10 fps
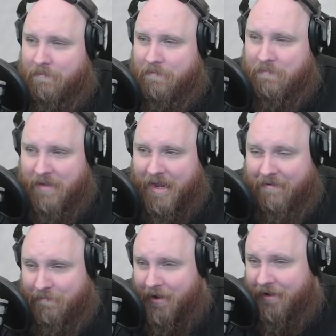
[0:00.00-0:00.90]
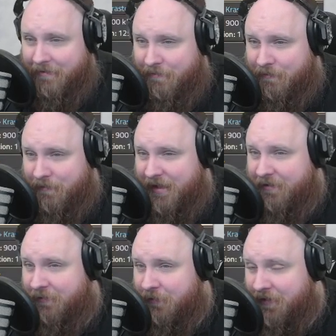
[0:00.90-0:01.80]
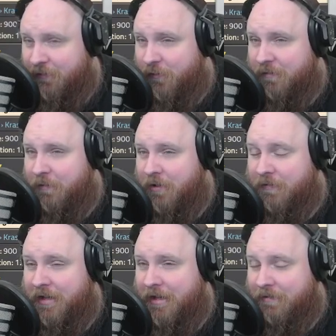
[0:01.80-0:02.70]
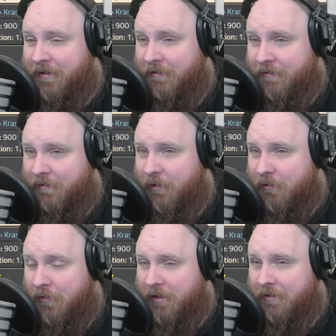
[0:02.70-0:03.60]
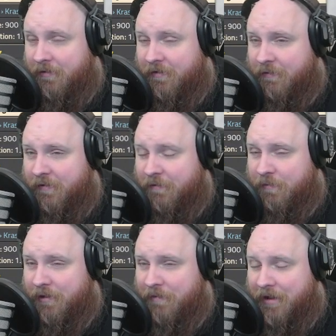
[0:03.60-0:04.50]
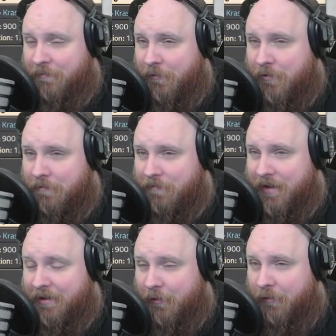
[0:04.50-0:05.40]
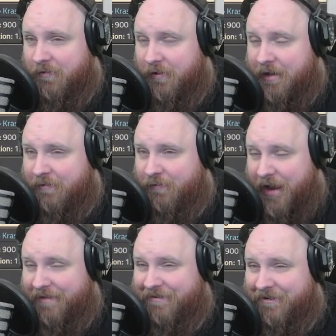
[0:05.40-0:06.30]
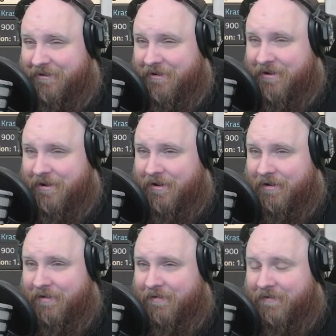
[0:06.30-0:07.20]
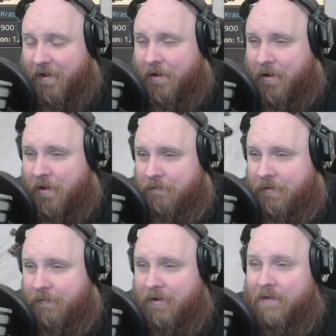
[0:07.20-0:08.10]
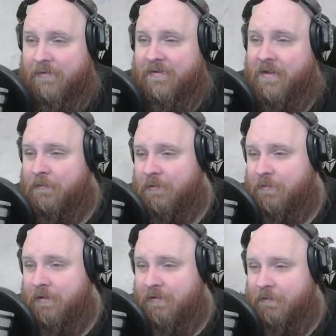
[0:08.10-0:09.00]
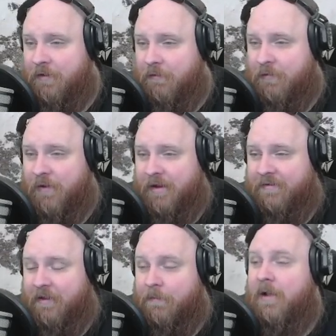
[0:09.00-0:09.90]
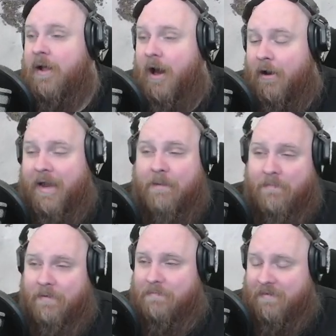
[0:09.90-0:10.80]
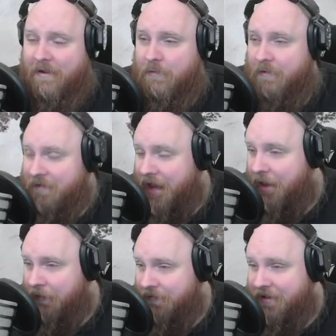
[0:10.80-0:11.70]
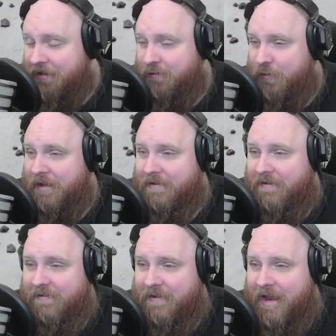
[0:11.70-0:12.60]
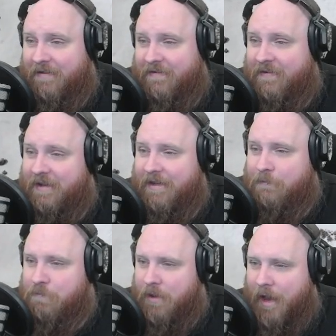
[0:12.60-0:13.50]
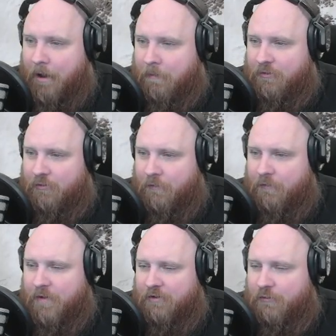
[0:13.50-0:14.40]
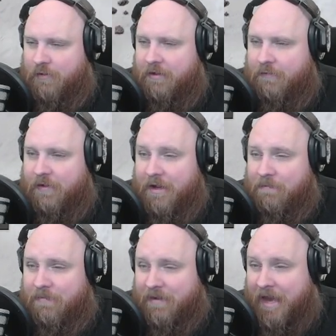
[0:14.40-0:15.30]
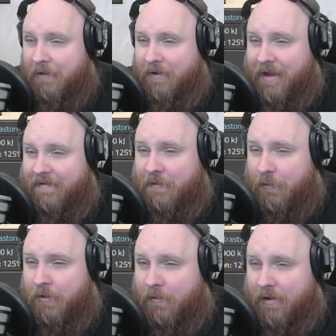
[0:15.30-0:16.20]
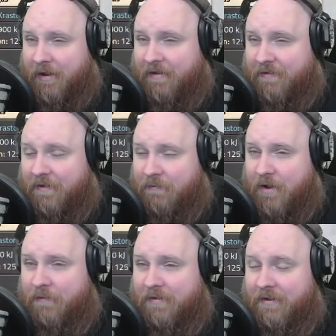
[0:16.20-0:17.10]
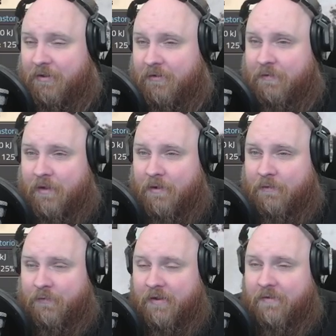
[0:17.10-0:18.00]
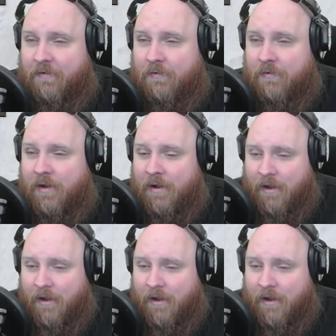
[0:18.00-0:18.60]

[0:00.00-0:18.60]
That might lead us to this recipe over here. Not only does this recipe make more, it also is faster. So we won't have to set up something of a cracking setup. Okay, tell you what, I'll take a swing at this and see how much of a ratio we need over here. Calculating oil is a very tedious thing to do.